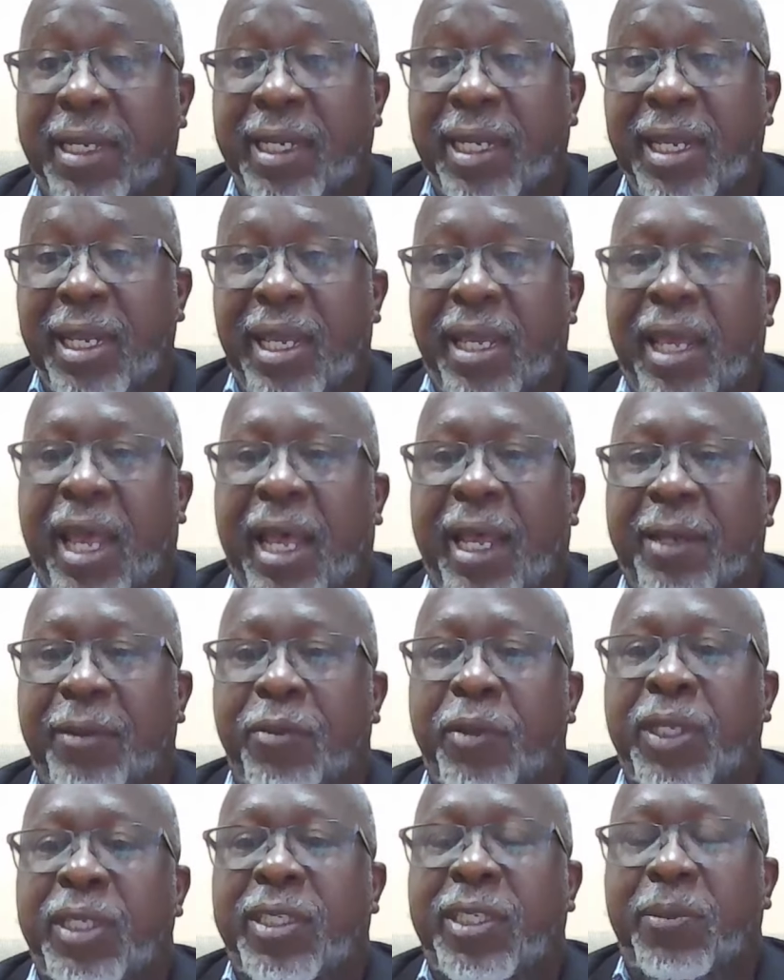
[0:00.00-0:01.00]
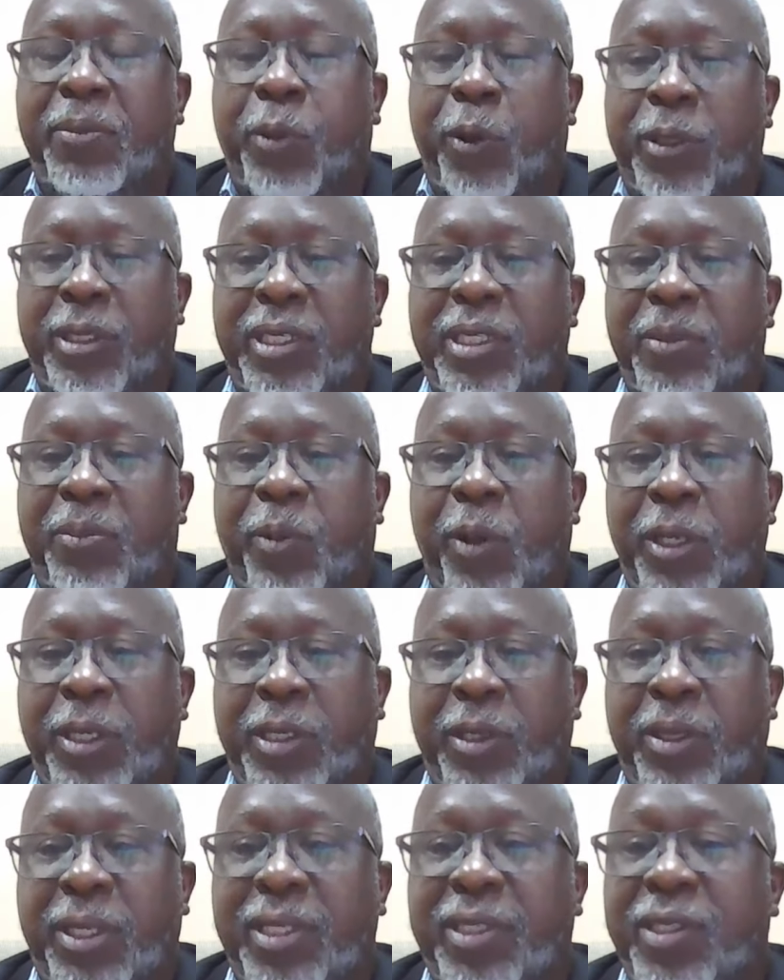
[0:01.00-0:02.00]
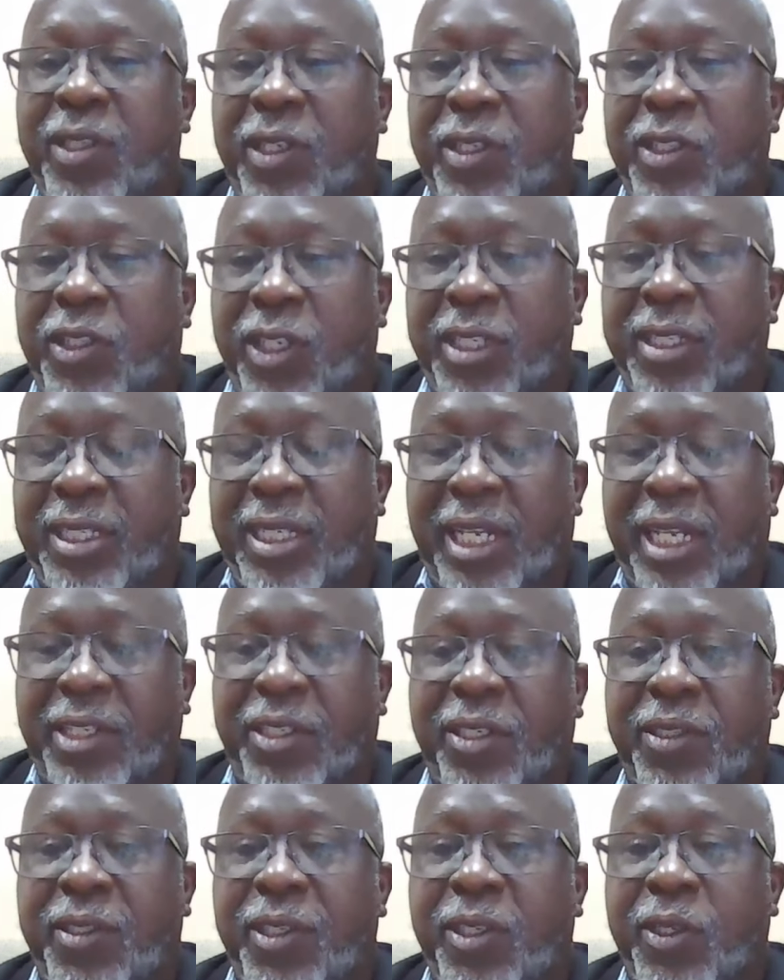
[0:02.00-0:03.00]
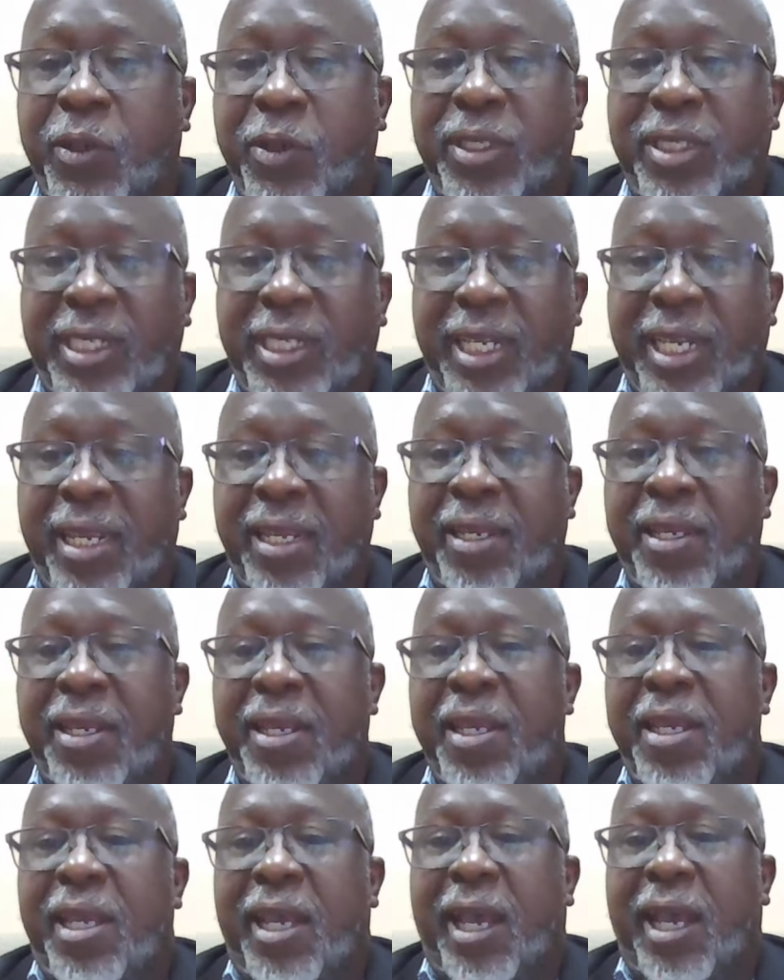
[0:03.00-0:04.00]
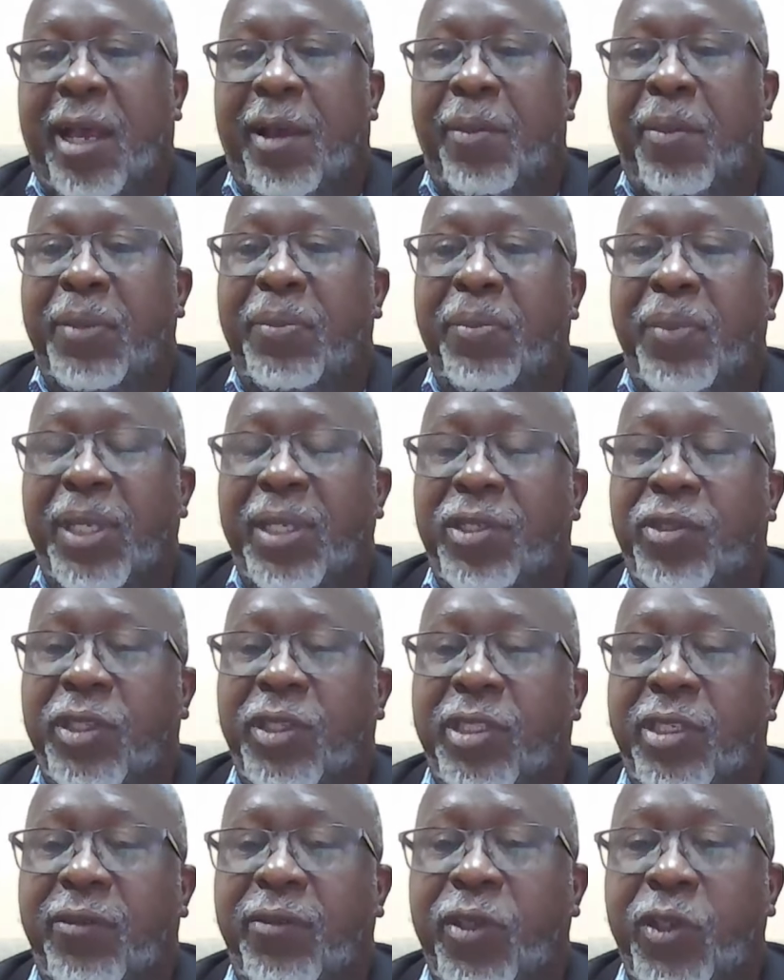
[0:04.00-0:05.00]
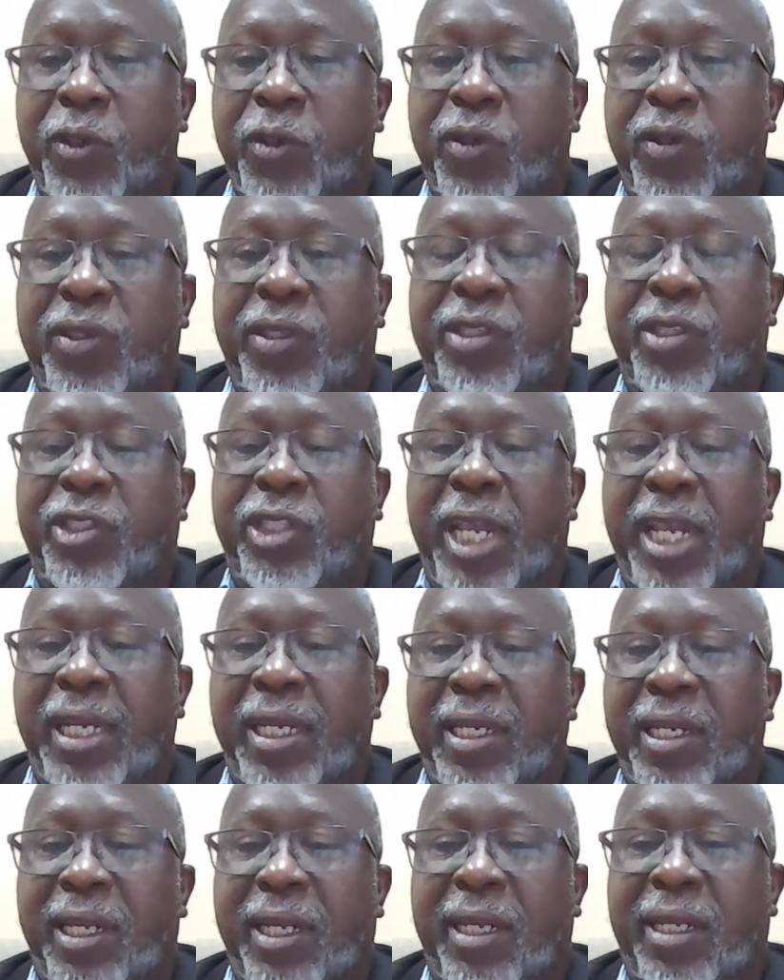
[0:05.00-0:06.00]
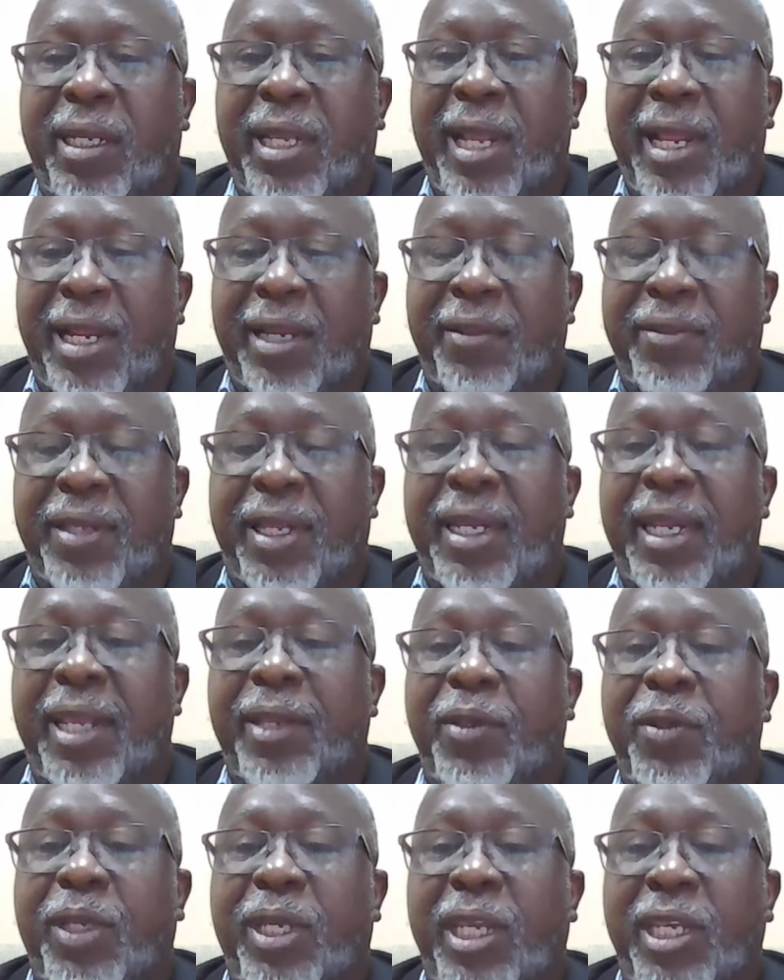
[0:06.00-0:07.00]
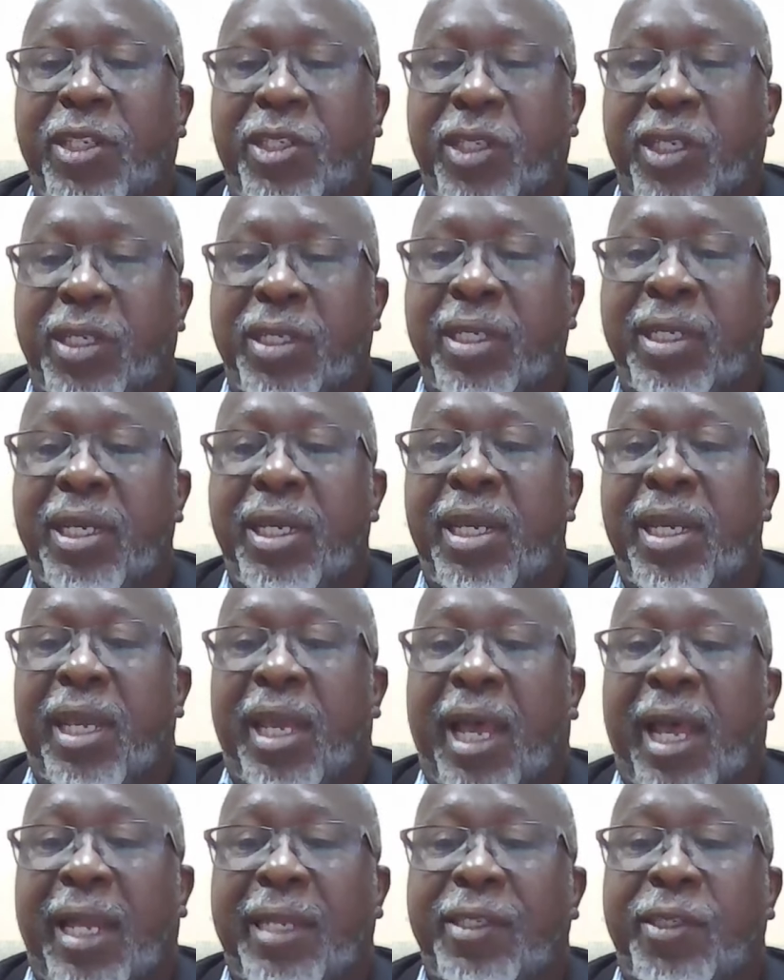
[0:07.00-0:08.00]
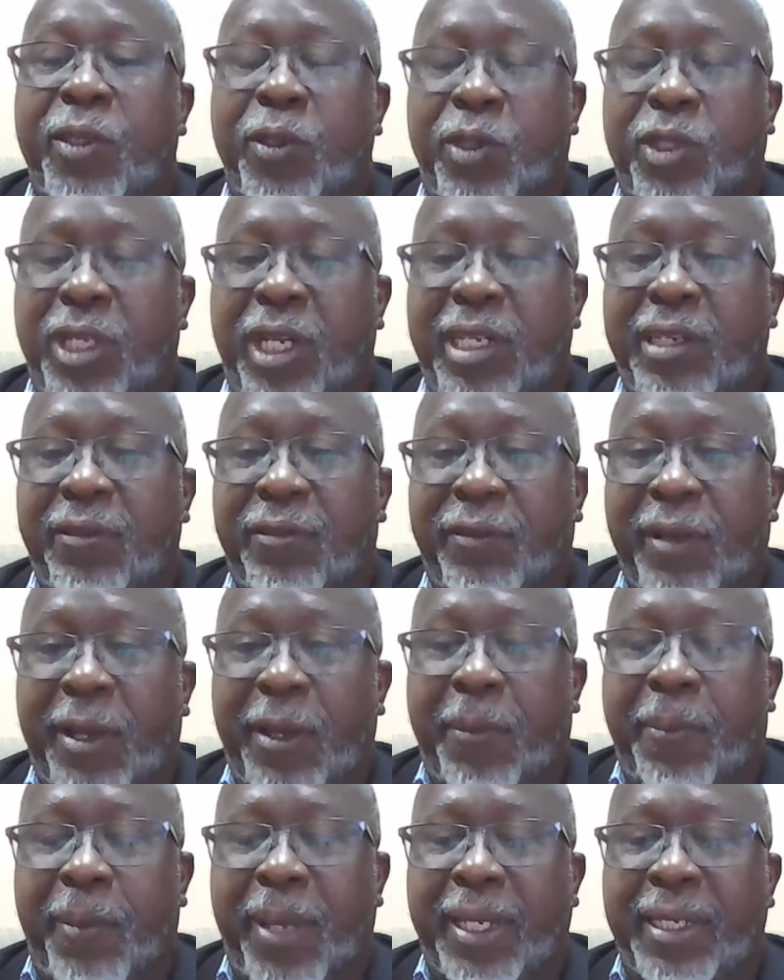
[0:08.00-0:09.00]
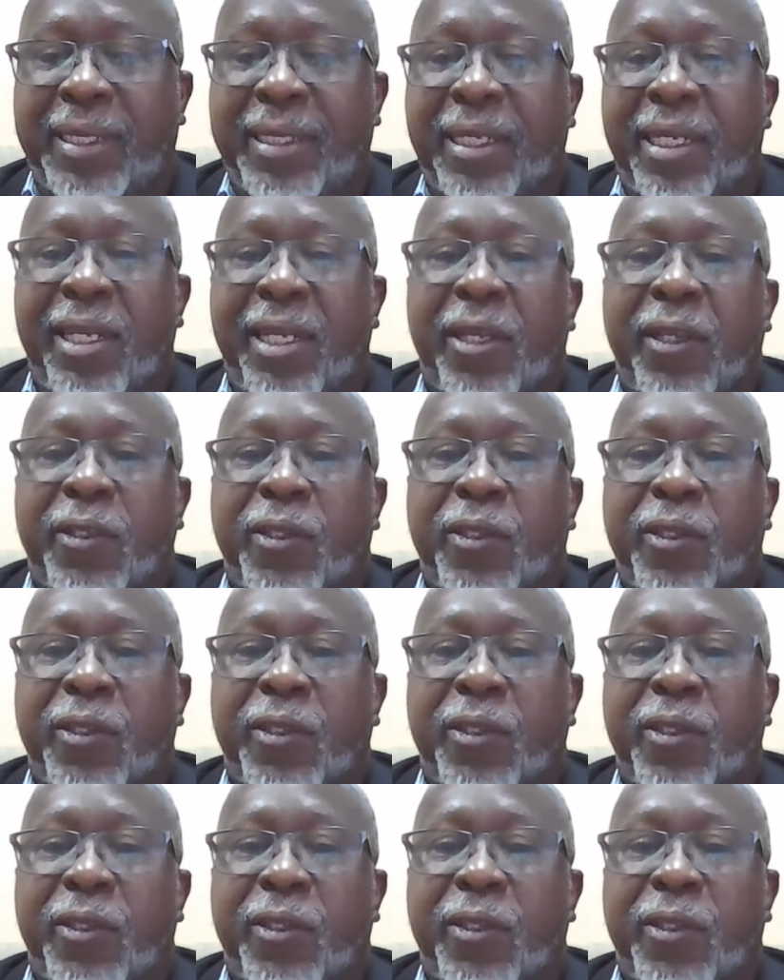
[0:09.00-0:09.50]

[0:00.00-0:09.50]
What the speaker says: And it's important to point out it's not just national security here, but ministries of youth, gender, health, and education, and social development.